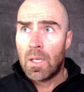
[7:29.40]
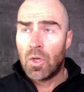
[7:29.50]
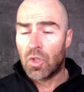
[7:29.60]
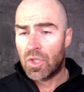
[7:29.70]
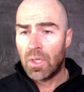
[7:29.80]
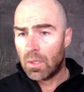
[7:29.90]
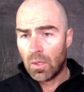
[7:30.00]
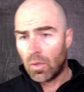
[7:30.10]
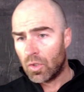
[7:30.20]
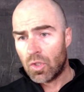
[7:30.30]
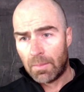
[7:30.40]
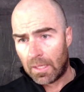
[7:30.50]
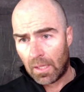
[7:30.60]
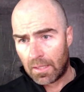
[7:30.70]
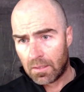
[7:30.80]
you're still going to learn so
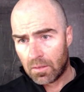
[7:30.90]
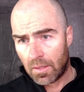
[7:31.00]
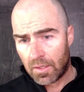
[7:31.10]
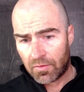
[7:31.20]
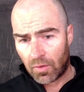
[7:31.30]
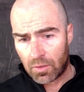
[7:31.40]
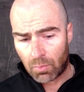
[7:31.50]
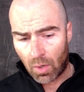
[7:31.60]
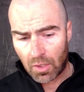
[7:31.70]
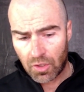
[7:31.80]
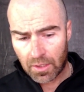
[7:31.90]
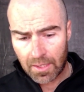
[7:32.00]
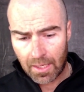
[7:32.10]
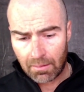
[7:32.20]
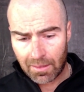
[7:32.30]
many lessons on this first project that